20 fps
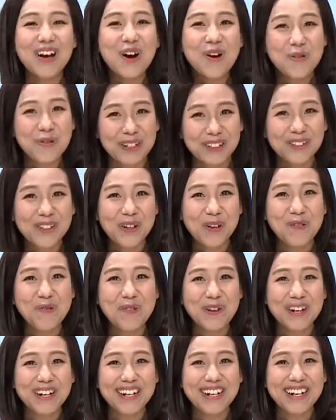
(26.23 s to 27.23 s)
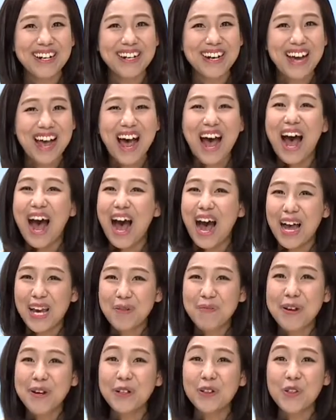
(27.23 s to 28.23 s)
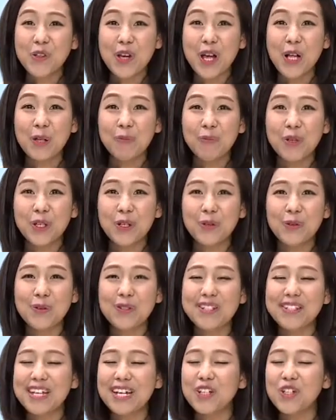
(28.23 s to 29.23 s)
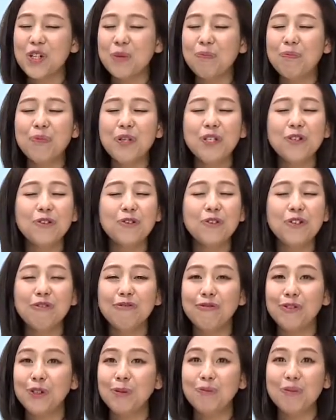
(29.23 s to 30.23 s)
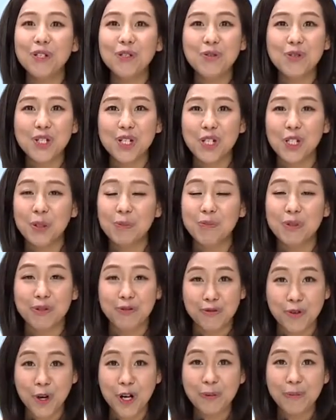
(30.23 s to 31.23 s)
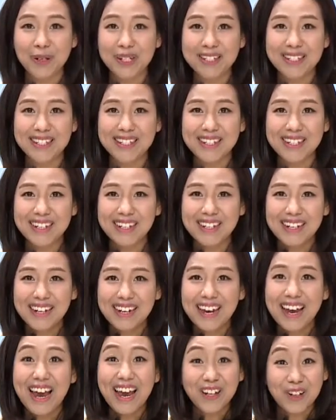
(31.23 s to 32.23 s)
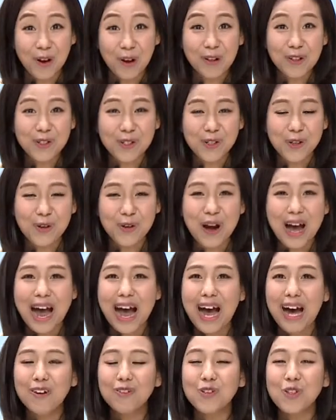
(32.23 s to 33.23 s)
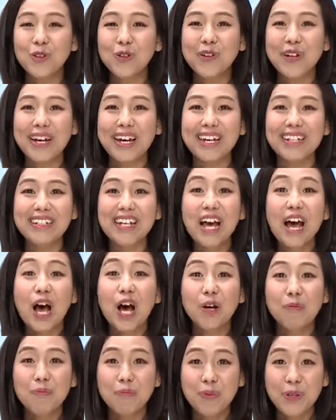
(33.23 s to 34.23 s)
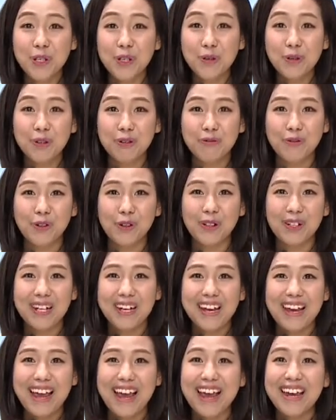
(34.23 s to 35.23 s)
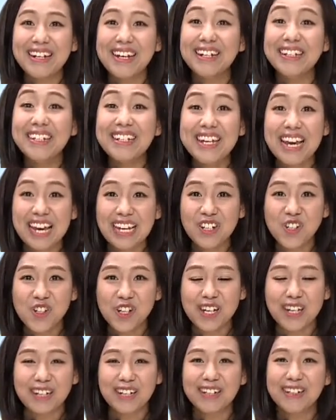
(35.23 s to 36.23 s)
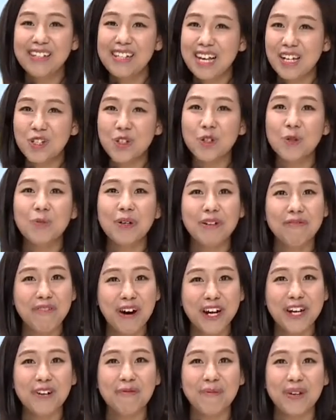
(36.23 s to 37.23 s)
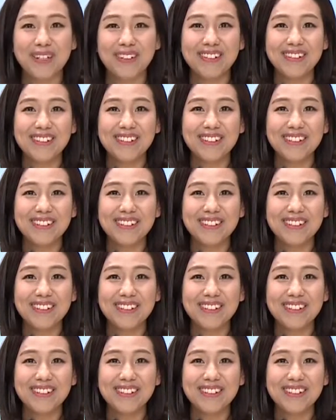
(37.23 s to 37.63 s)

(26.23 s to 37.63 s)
Well, don't worry. I'm here to help you stage a beautiful musical performance and also how to create a beautiful and engaging classroom environment.